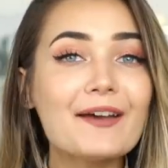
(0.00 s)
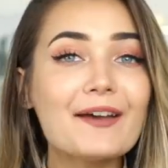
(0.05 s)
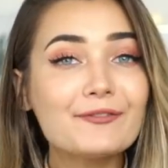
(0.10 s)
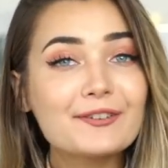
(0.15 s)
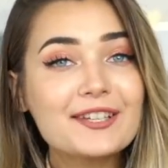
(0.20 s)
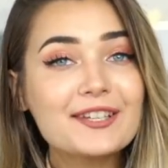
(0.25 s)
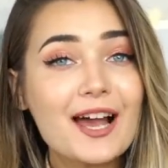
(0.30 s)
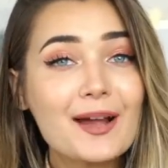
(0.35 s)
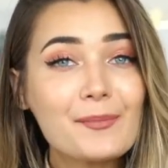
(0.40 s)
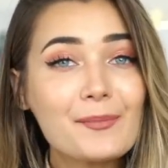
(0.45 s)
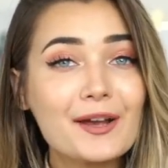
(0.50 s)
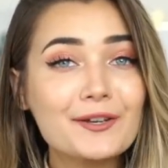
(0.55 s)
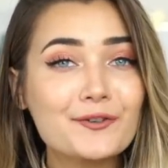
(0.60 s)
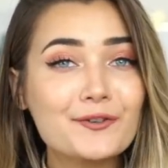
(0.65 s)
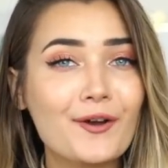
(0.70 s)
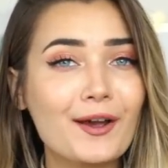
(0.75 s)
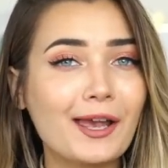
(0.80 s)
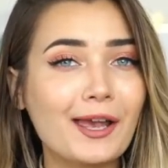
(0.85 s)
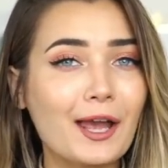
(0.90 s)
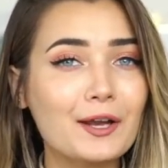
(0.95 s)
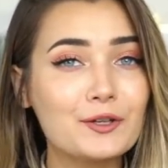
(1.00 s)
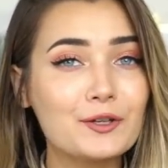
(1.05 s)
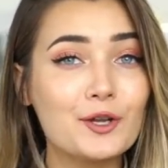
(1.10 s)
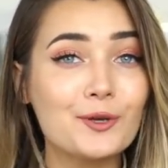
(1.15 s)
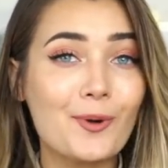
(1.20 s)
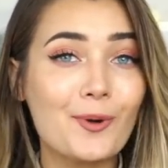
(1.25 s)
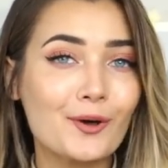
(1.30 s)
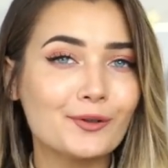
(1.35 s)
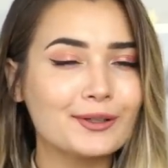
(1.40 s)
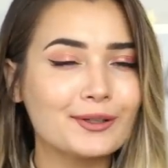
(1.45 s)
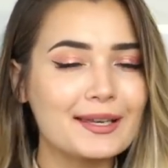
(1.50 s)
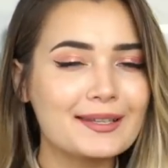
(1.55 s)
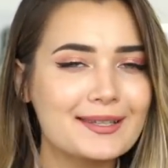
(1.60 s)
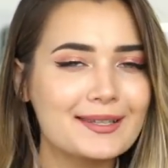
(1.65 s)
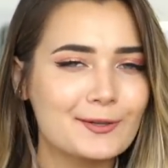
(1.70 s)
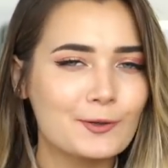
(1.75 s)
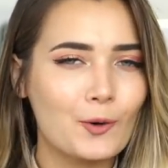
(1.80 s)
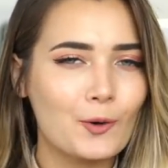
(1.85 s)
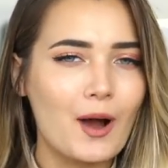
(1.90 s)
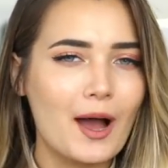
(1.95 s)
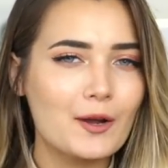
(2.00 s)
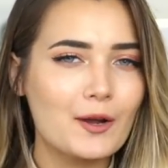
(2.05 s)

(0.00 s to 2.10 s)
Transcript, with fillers: Every time I try a new online store,